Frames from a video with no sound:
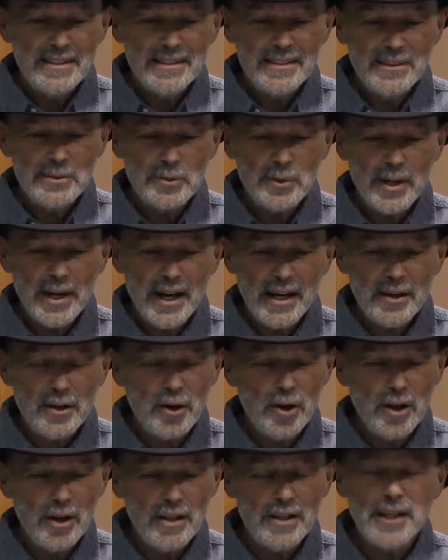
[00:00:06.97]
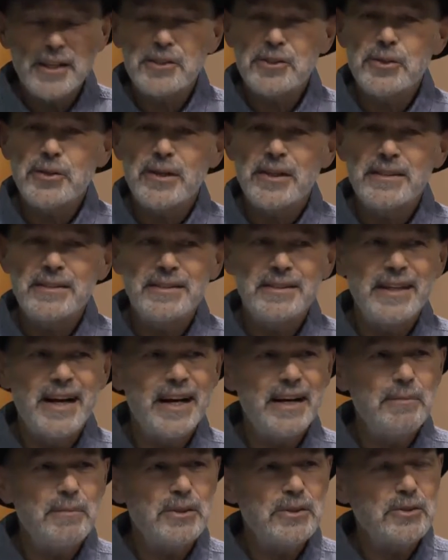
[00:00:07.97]
is what I call a lecture on
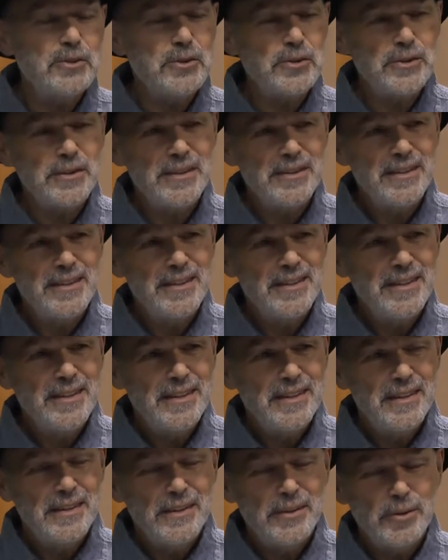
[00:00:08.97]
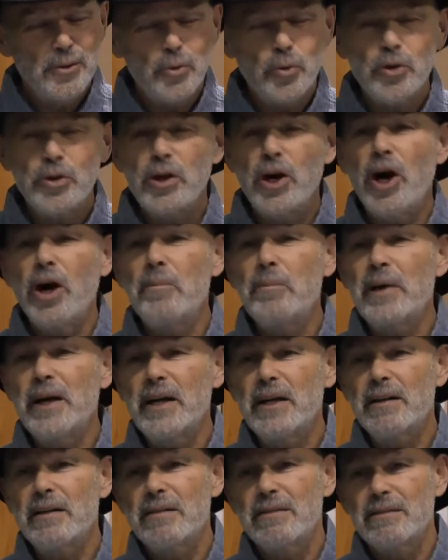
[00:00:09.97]
diamonds, the word
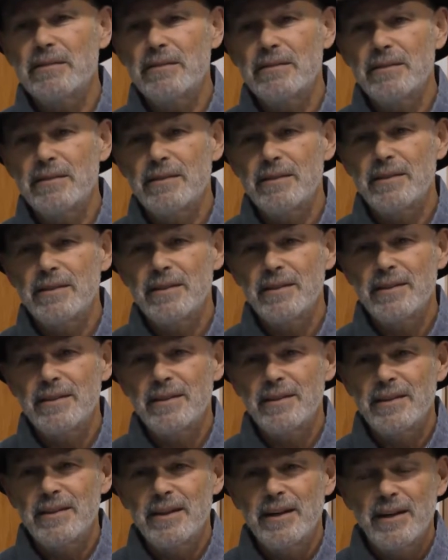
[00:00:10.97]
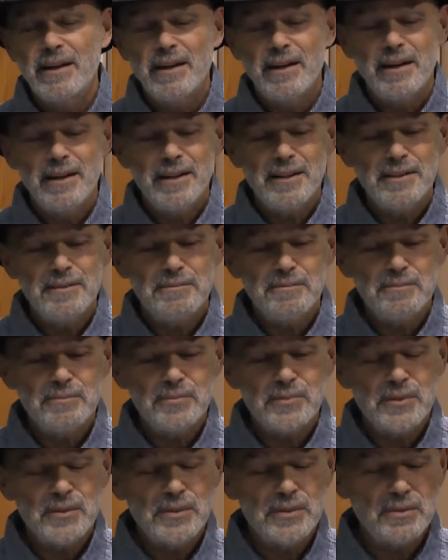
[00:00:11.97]
Amen. Um,
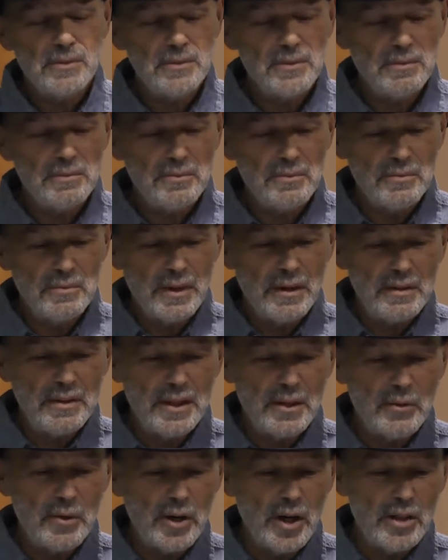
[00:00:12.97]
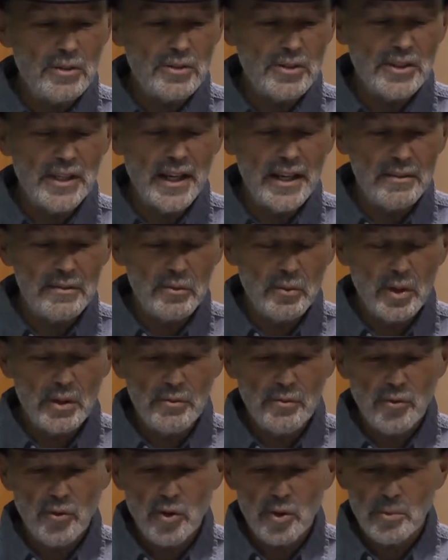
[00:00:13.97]
I think we all say it in
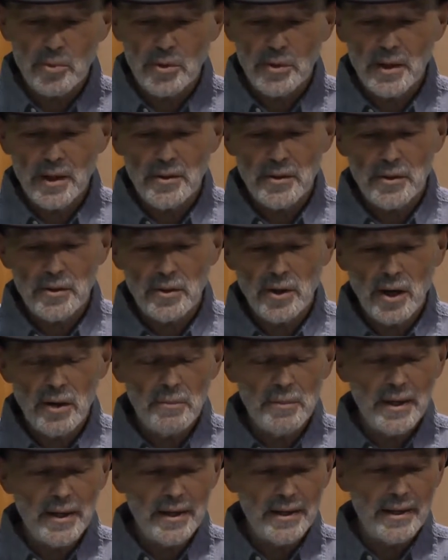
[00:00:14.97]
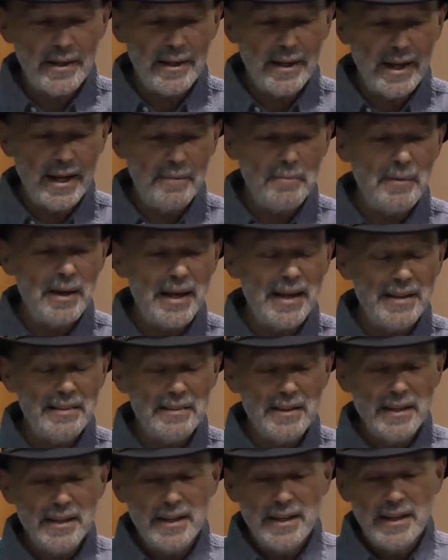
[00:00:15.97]
one form or another Amen, Amen.